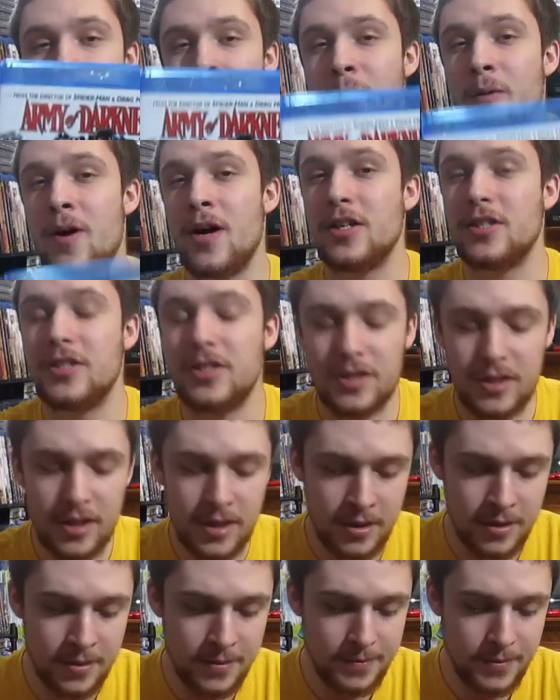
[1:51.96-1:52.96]
I watched
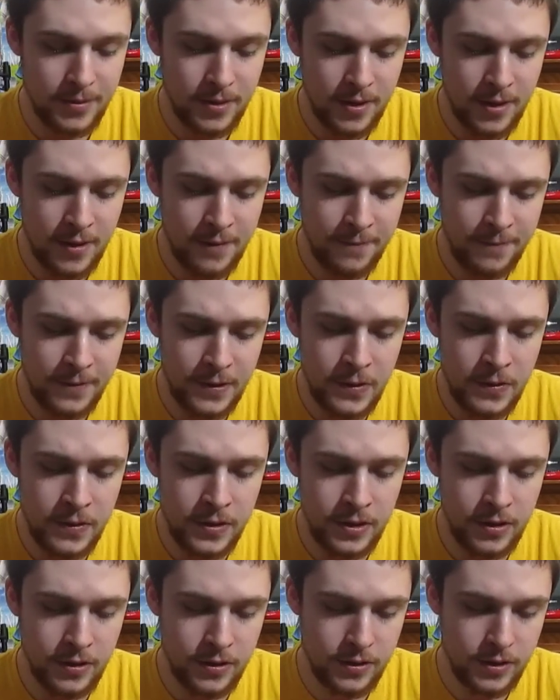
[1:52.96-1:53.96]
um, a few
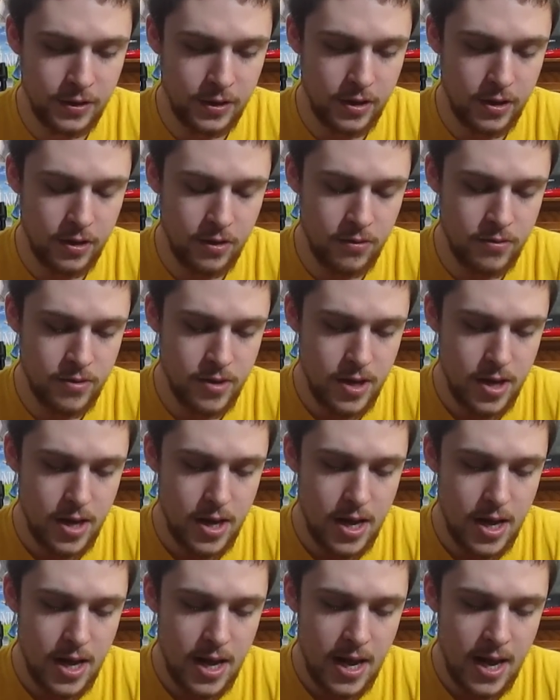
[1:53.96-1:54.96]
years ago,
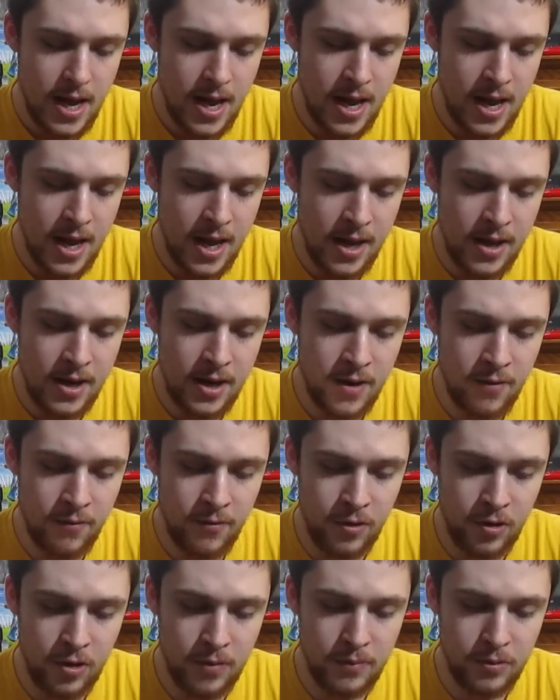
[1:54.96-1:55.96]
and it
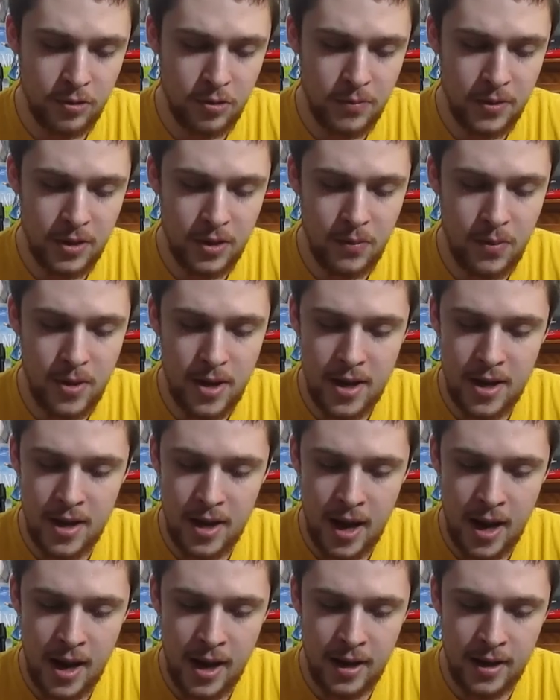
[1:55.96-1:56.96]
really blew me away,
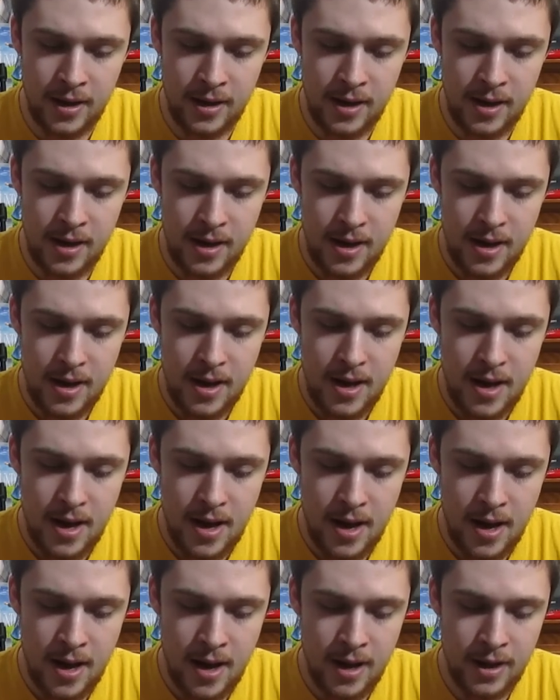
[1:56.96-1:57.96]
and
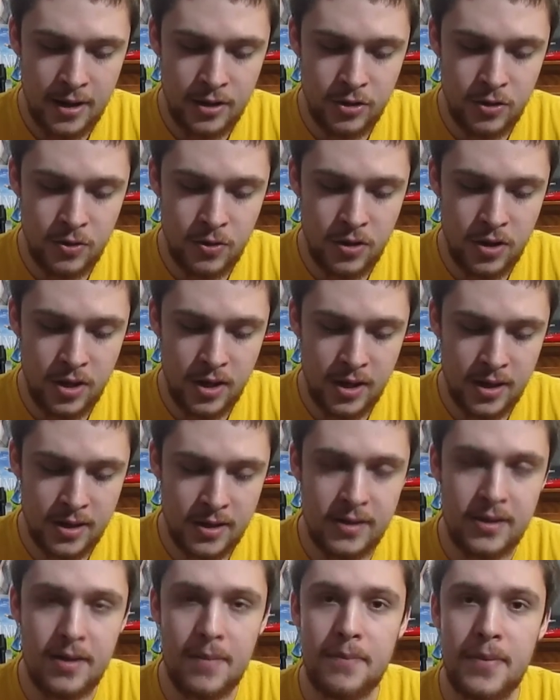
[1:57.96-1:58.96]
I do think
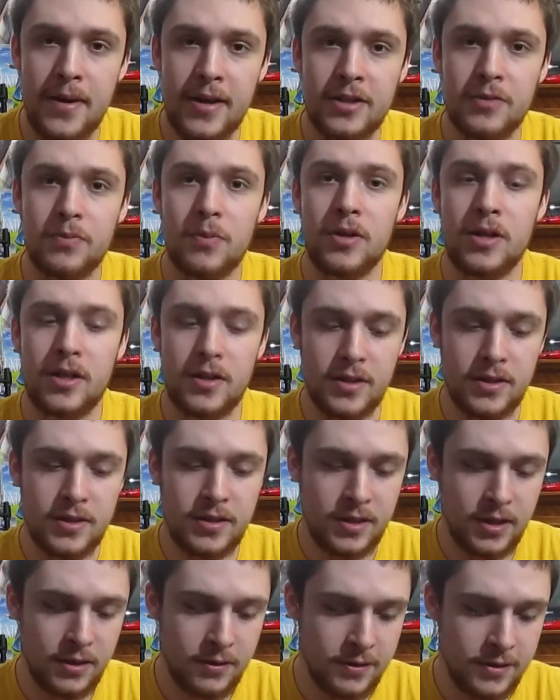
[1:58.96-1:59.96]
it's the best one in the
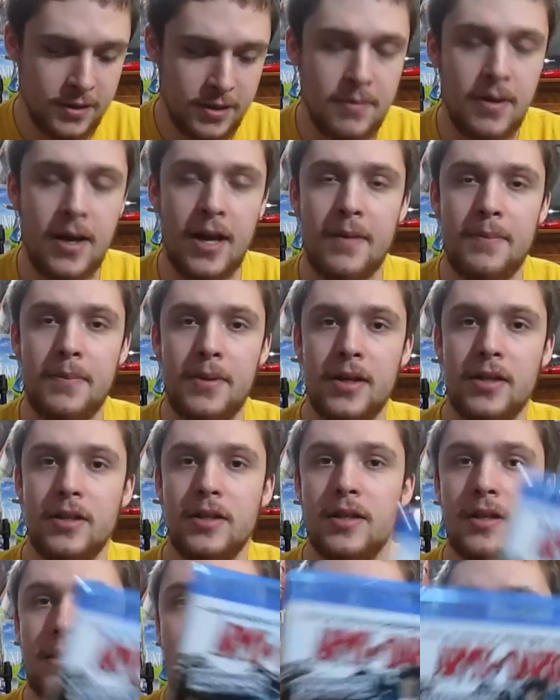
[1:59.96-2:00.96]
series, in my
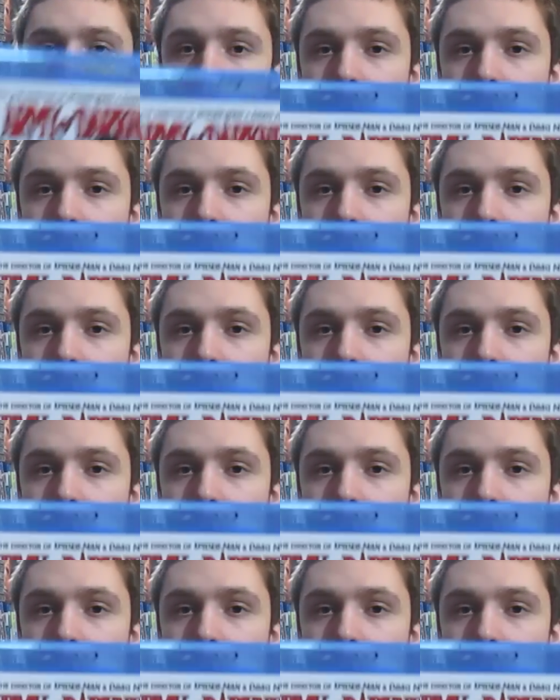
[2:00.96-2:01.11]
opinion.